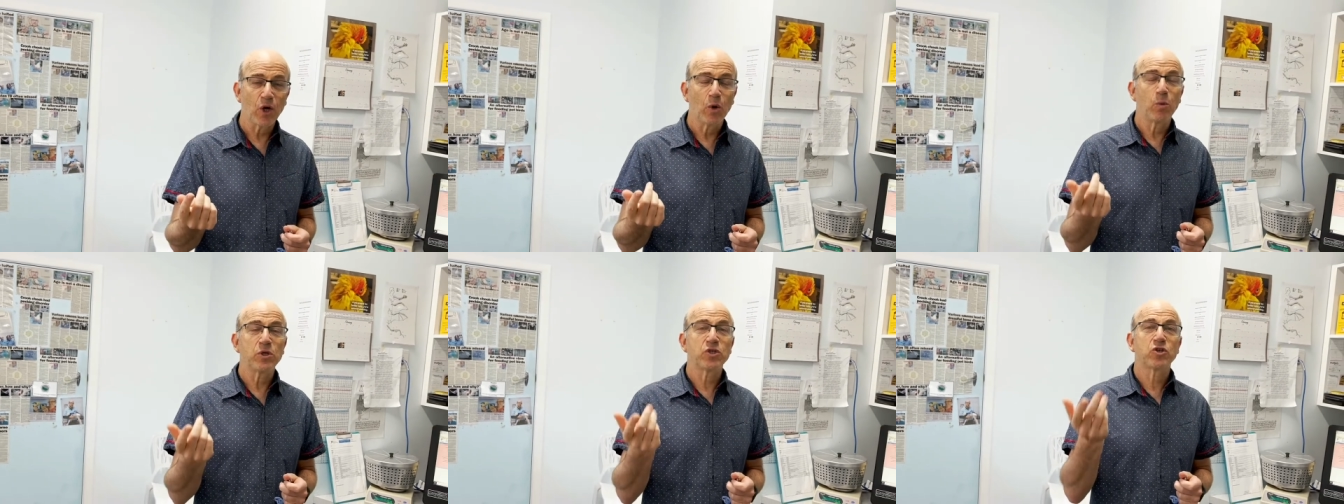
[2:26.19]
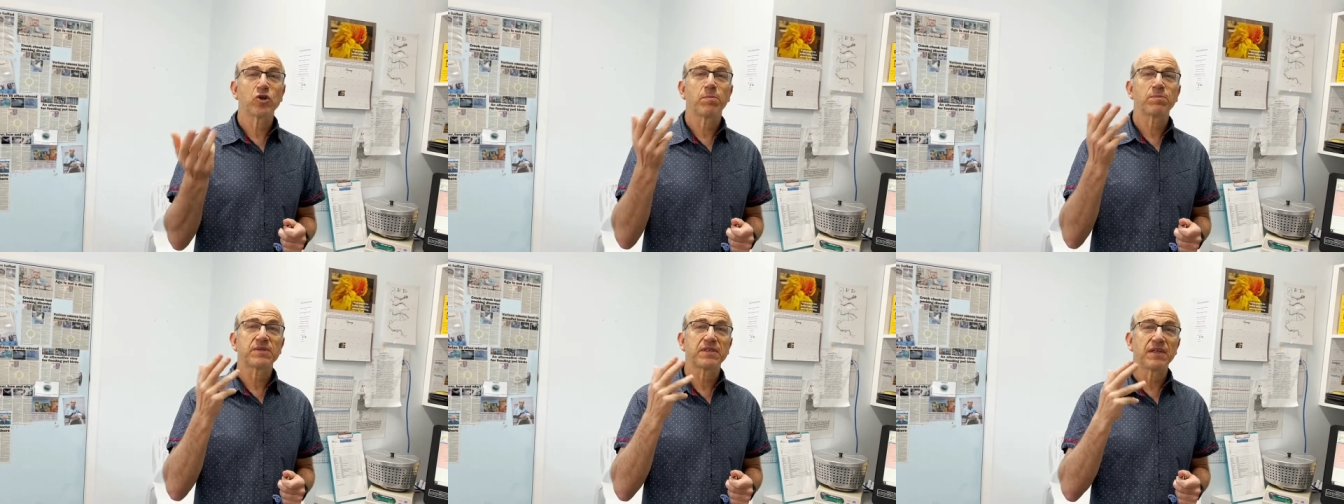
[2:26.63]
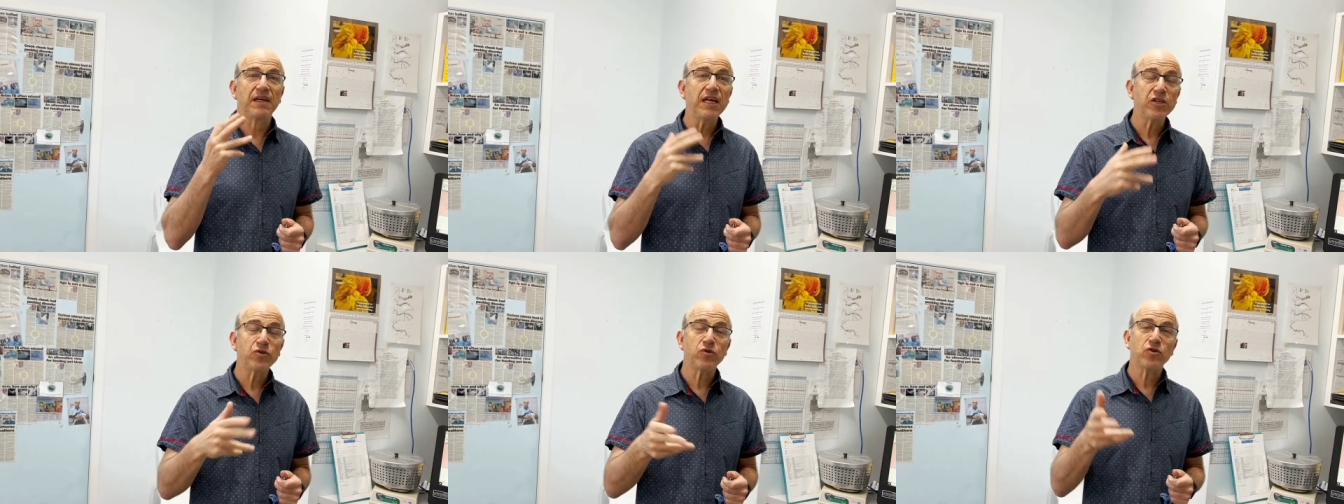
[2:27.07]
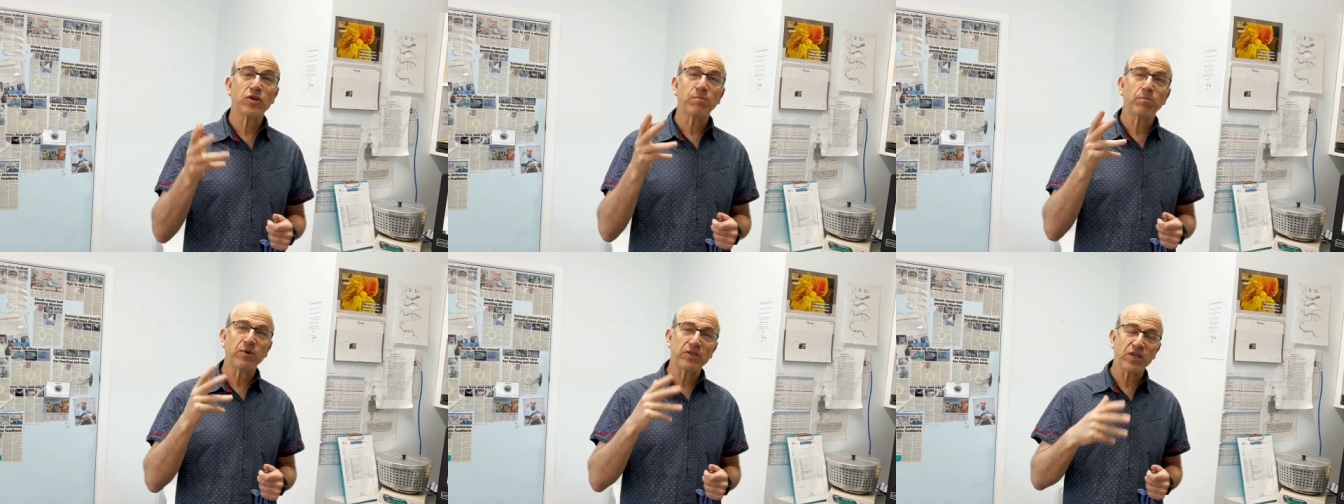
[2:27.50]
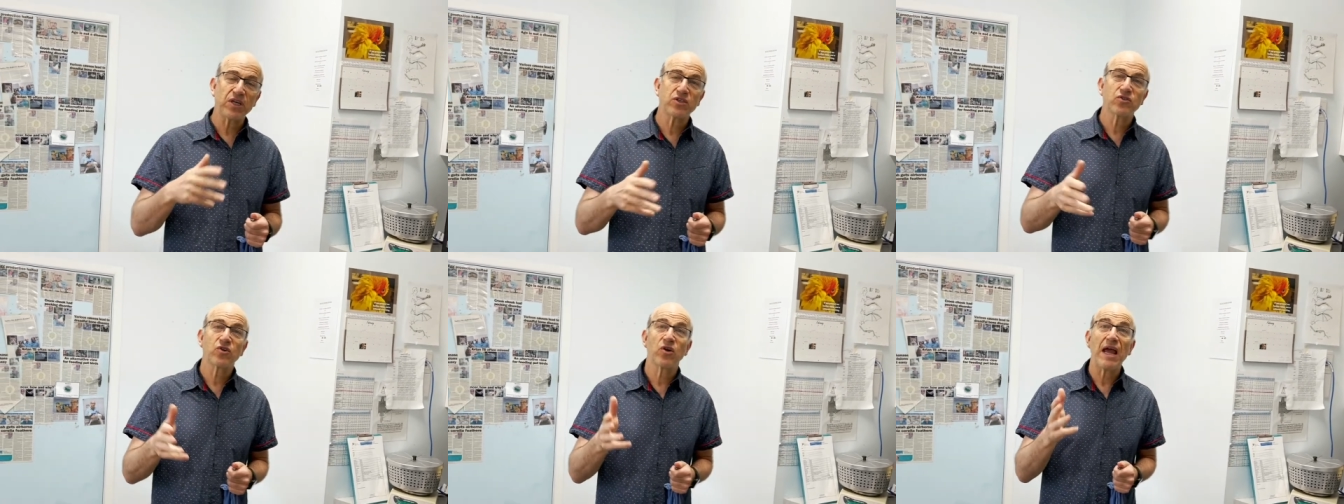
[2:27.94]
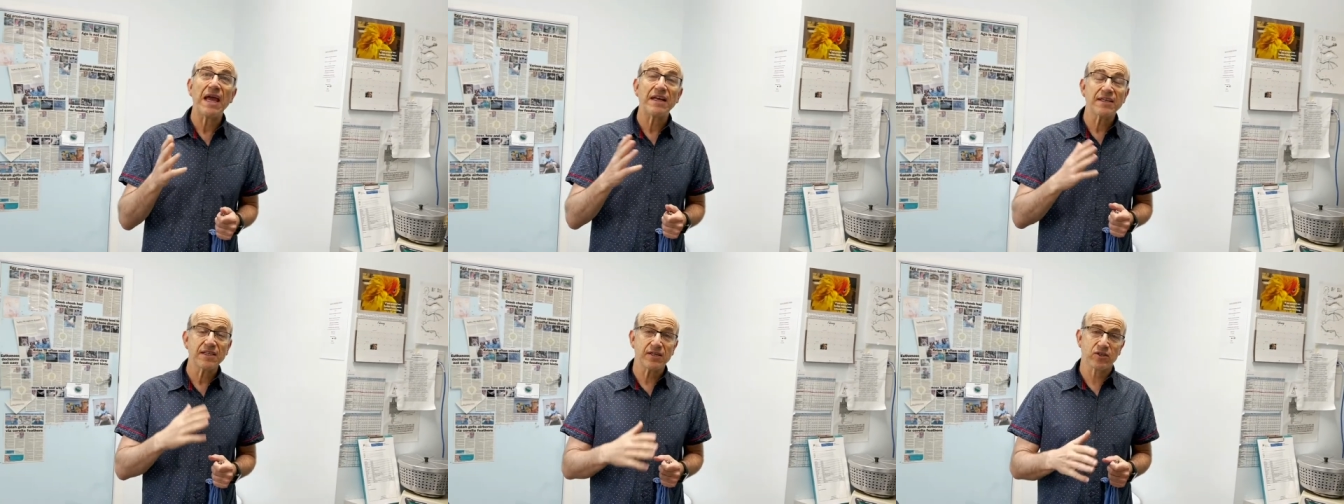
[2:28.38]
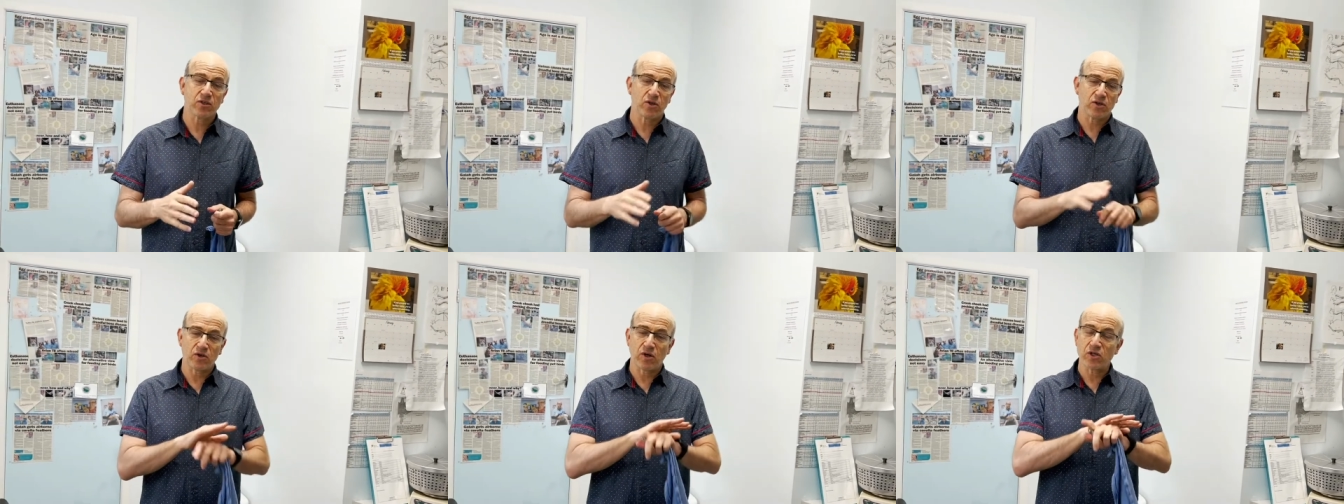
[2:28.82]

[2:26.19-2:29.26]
which stops estrogen, progesterone, and testosterone.